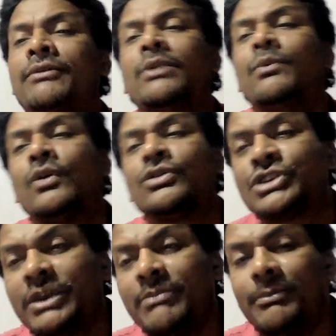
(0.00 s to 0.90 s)
I will
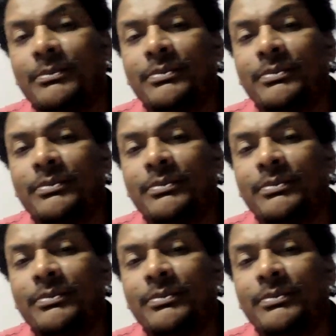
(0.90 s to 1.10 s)
wash him.